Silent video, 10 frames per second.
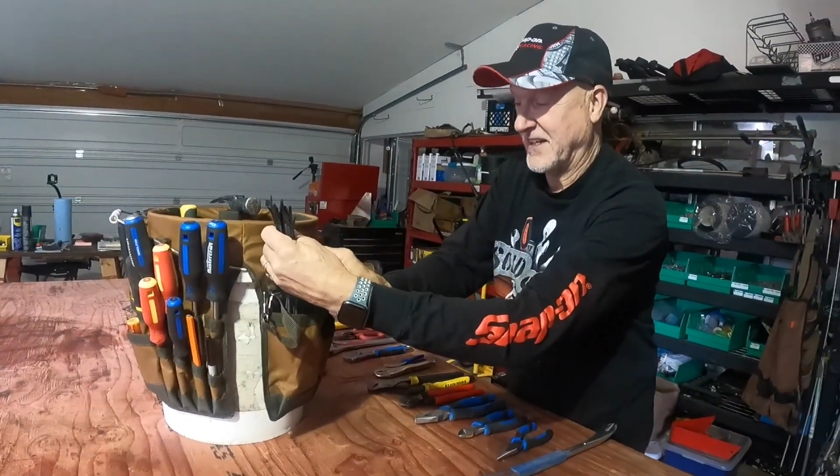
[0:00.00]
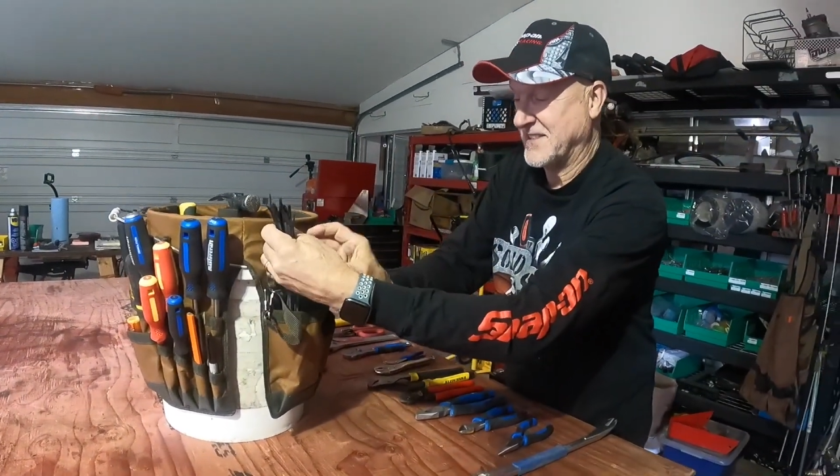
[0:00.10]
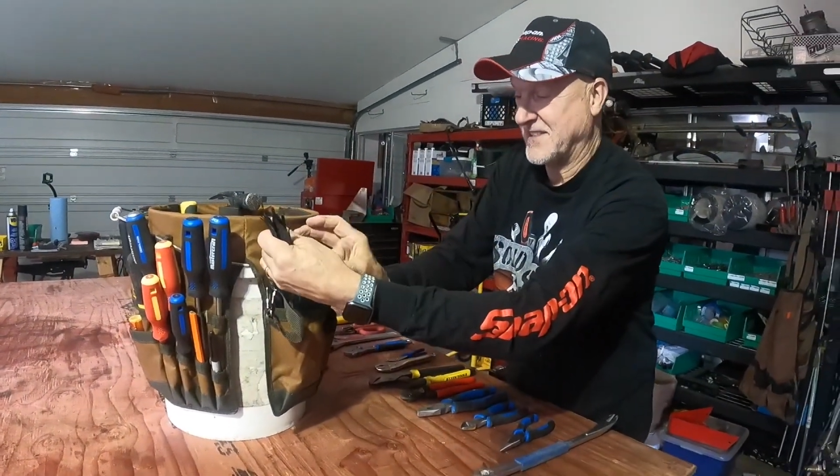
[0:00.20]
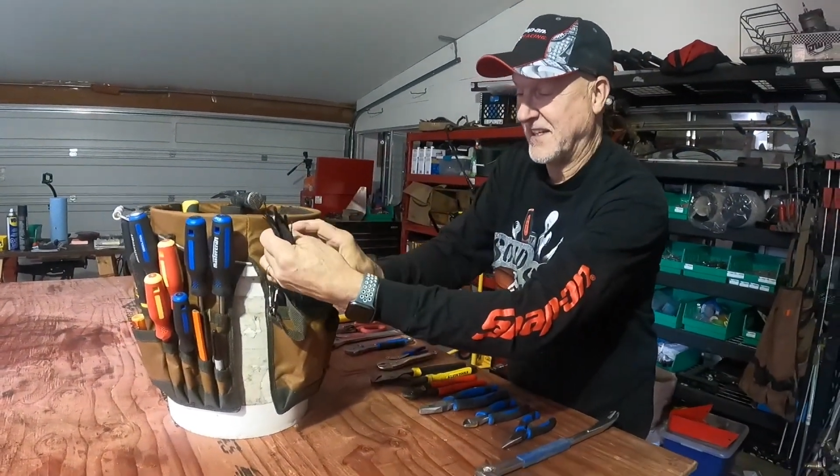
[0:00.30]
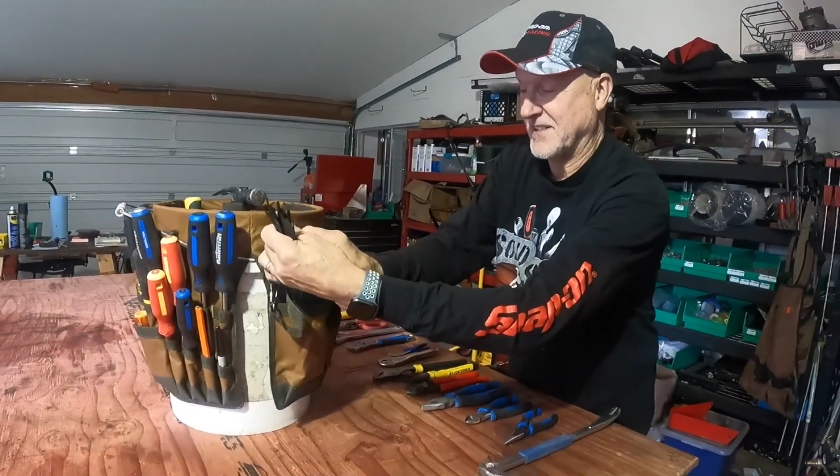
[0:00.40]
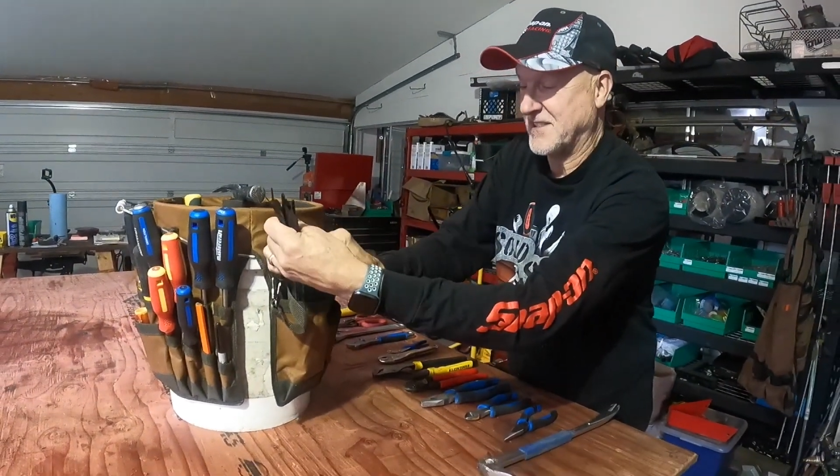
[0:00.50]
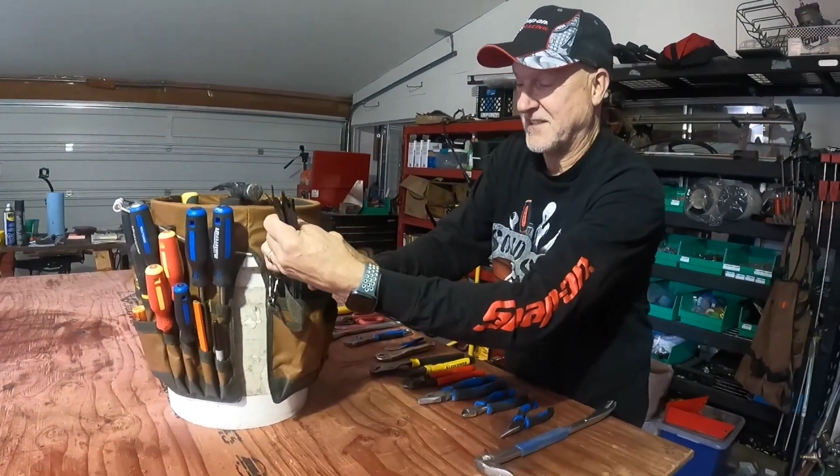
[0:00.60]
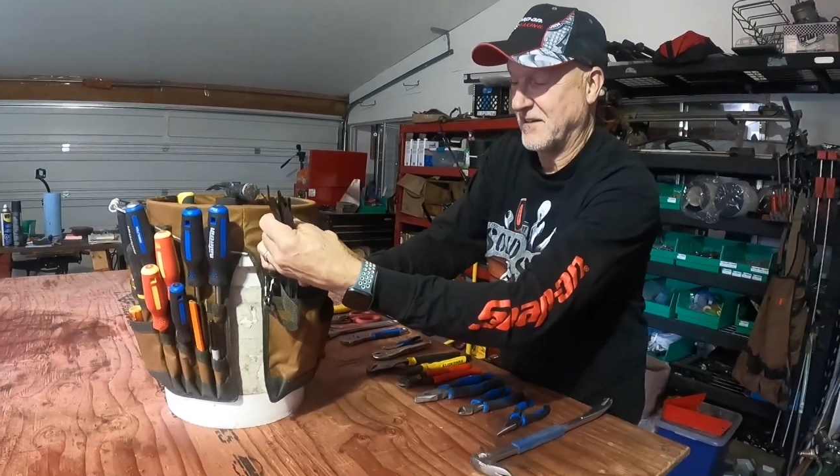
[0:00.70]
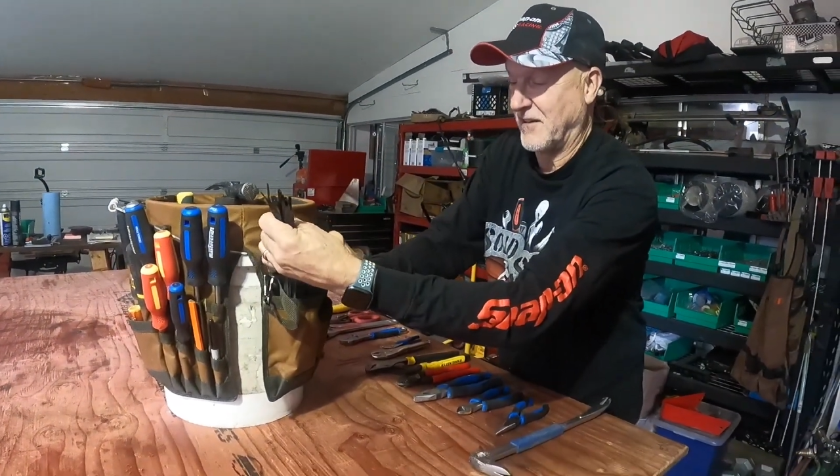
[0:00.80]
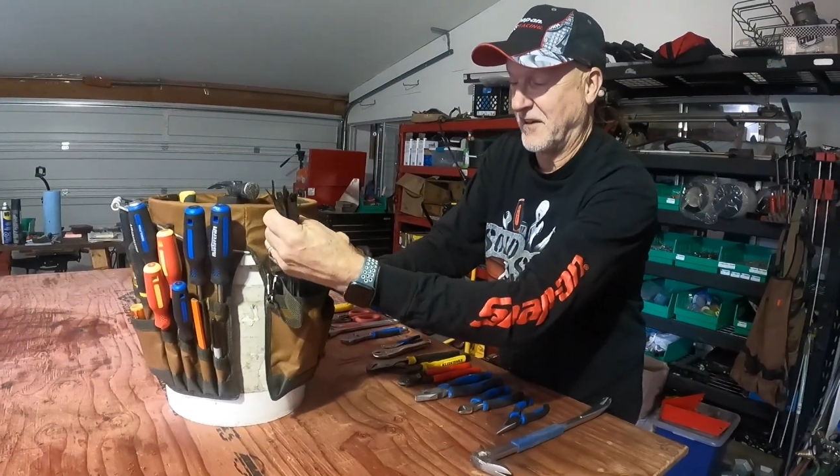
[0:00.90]

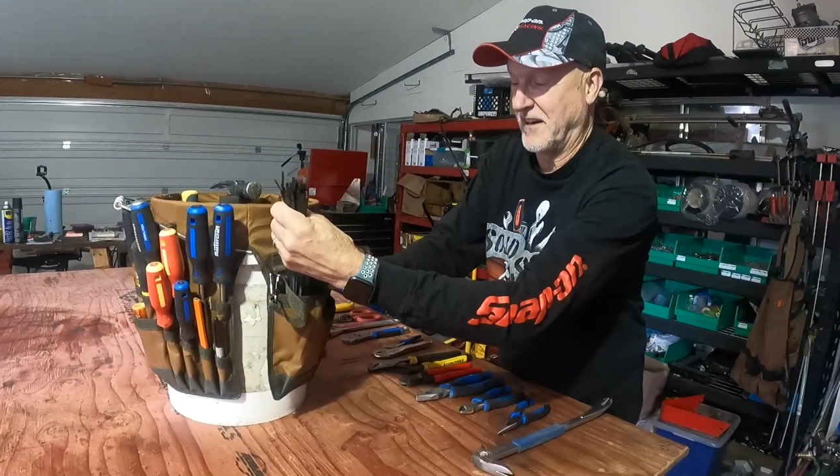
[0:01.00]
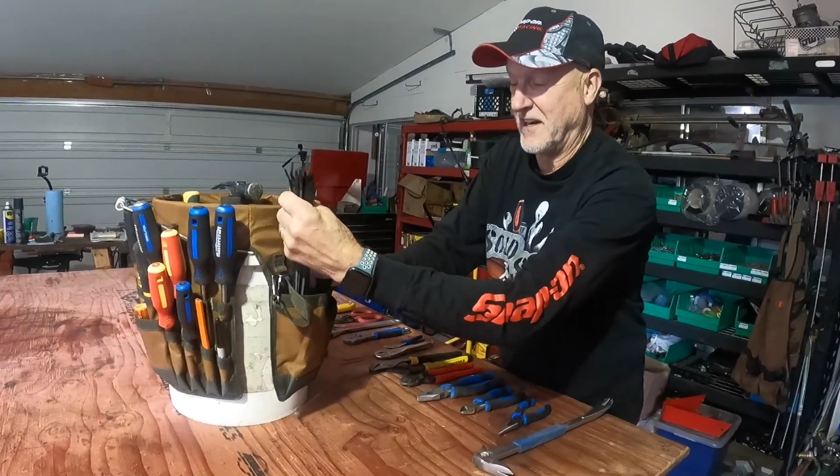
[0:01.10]
exist on an